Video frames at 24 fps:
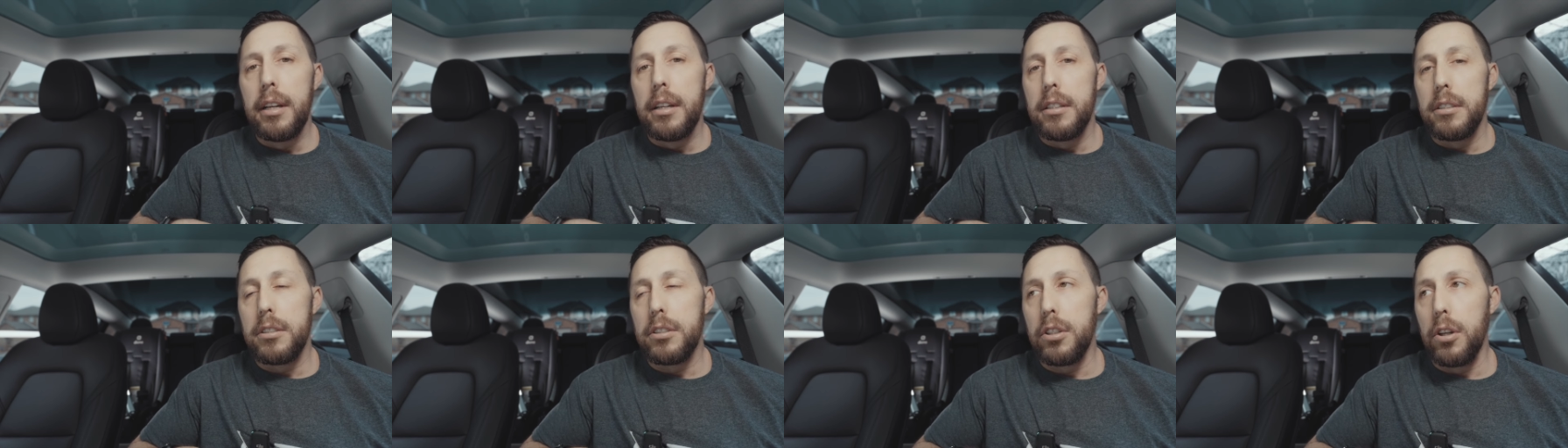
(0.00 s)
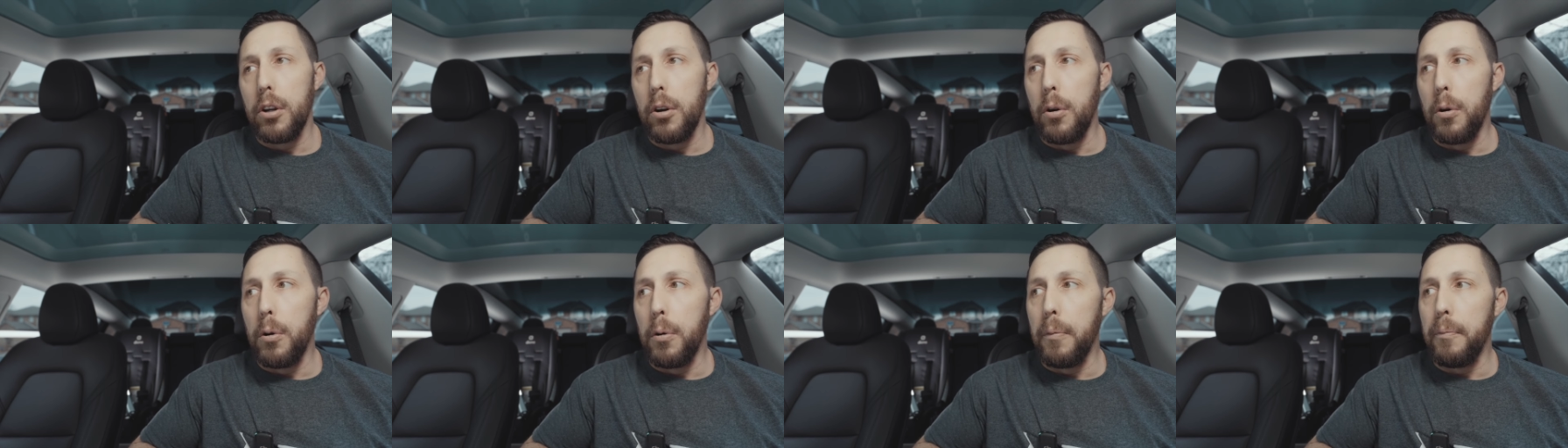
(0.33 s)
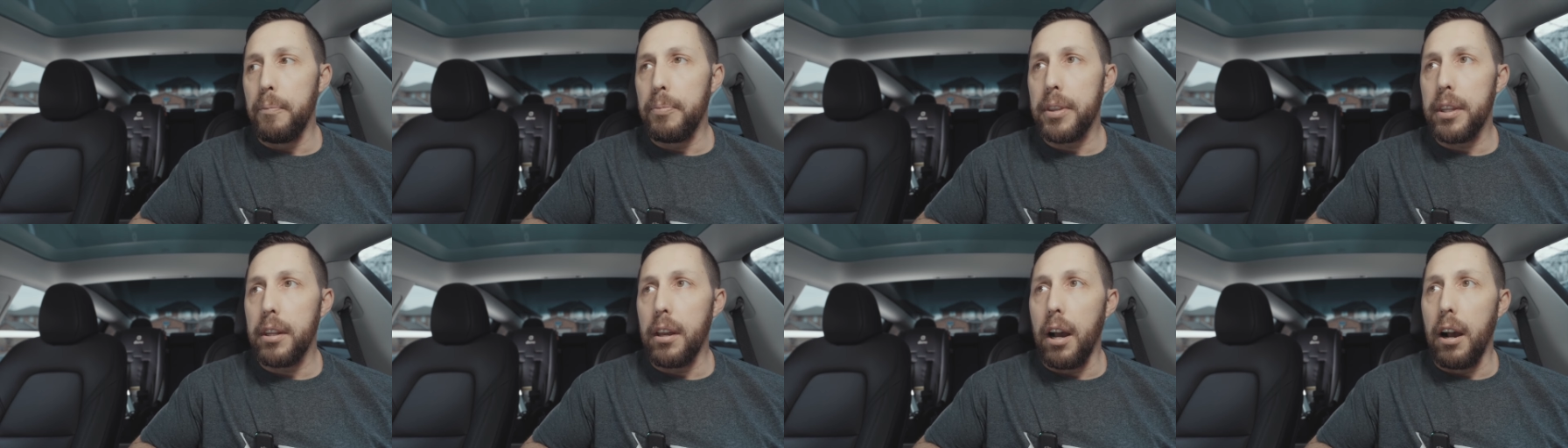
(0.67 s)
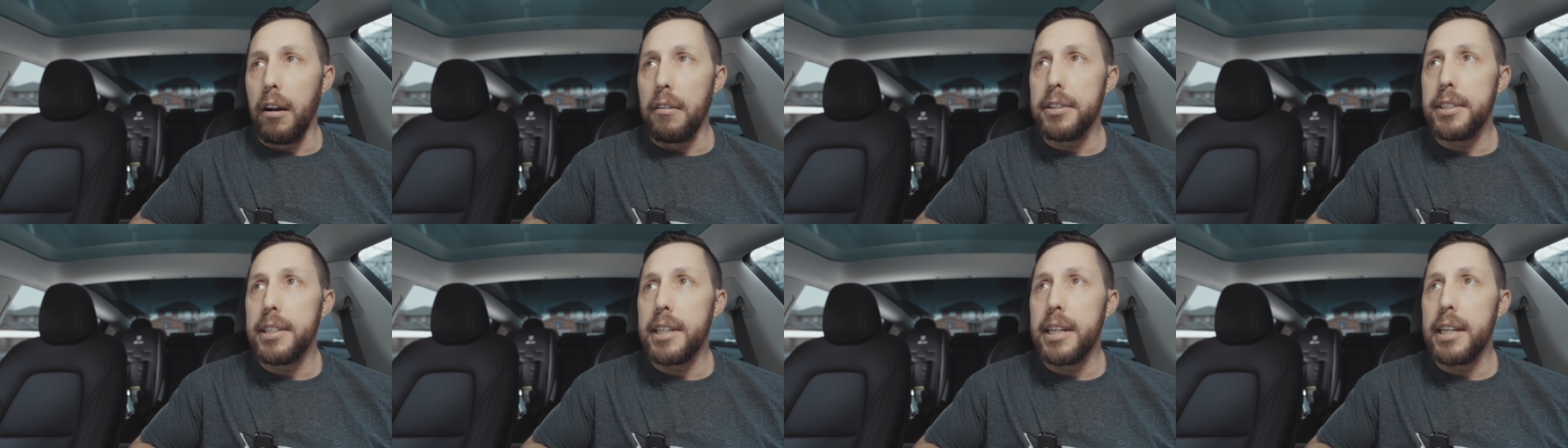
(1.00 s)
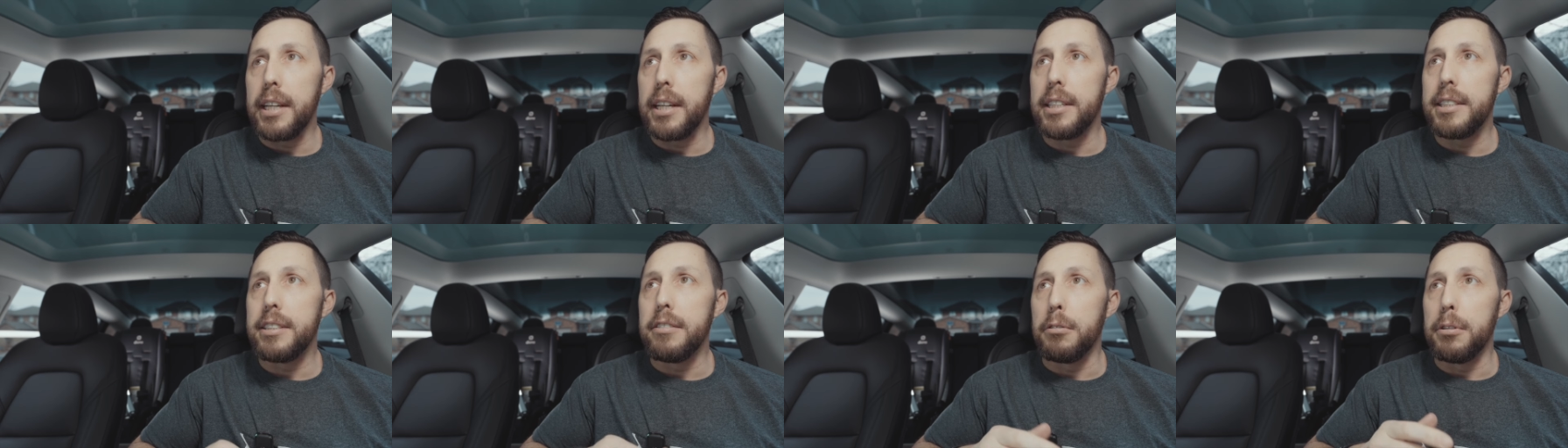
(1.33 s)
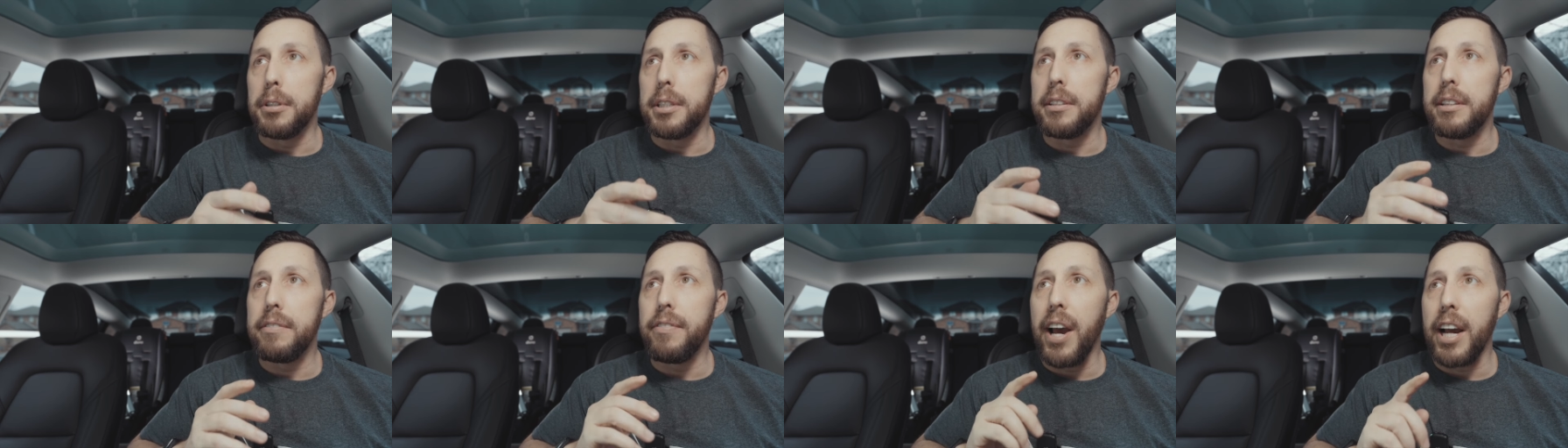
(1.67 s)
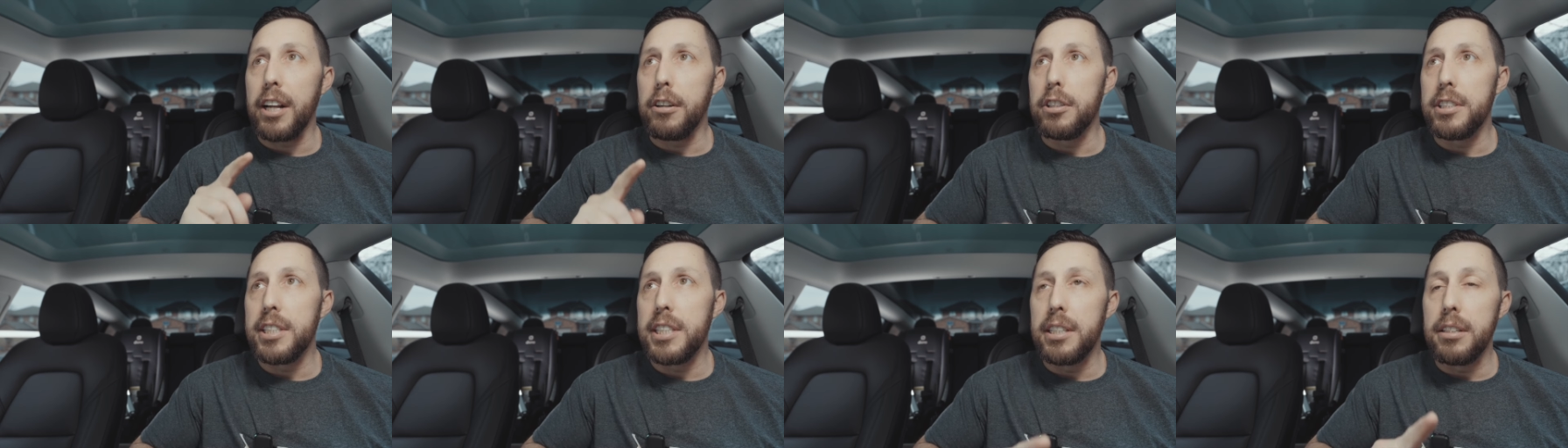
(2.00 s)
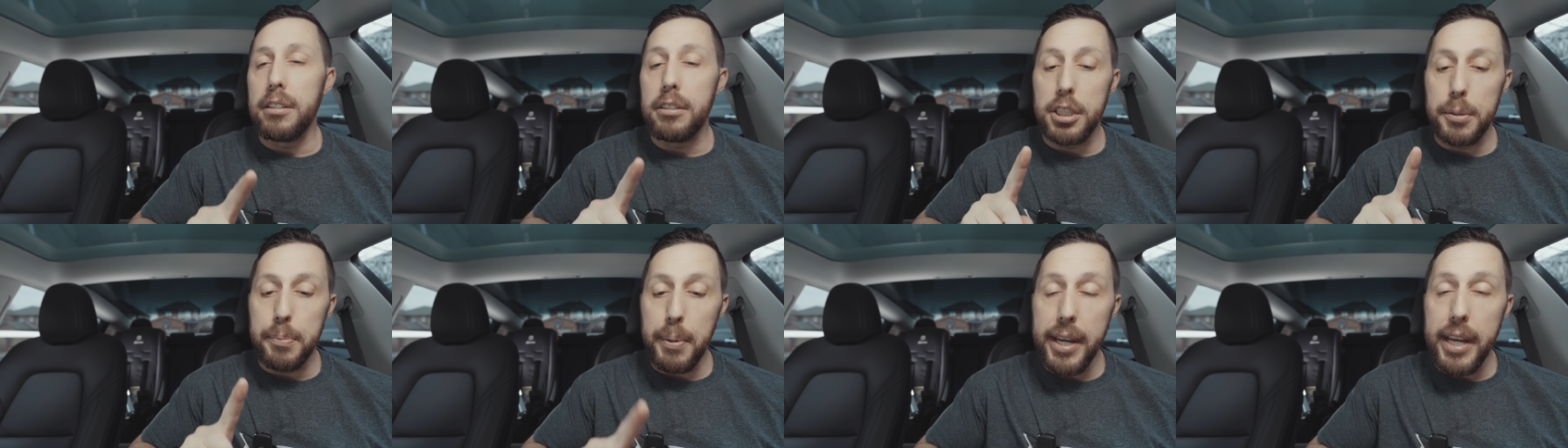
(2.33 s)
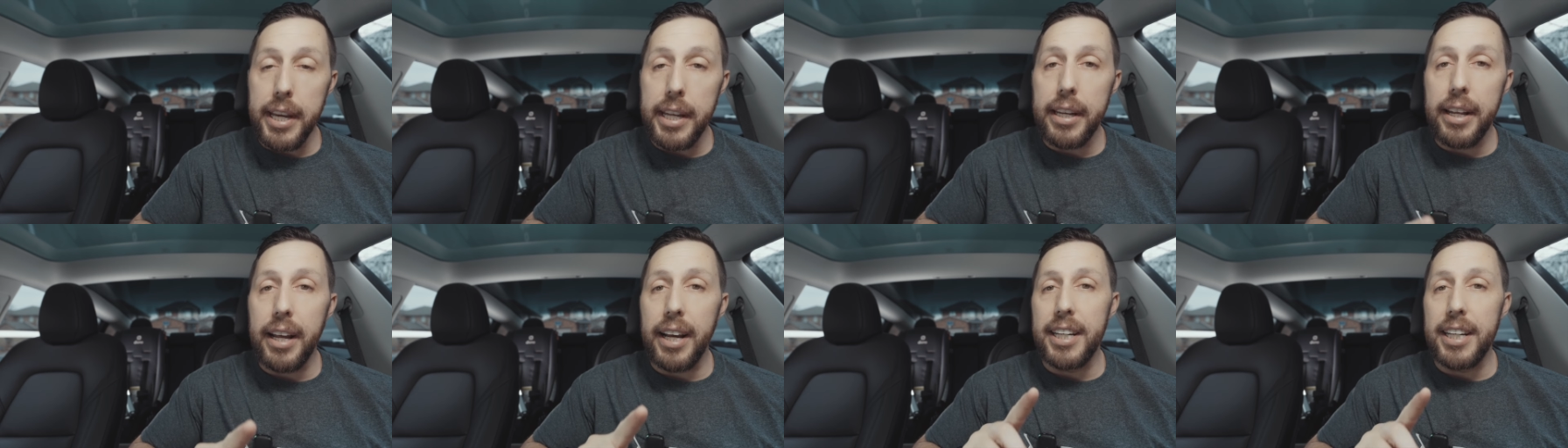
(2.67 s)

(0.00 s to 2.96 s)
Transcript: So obviously, so it factors in speed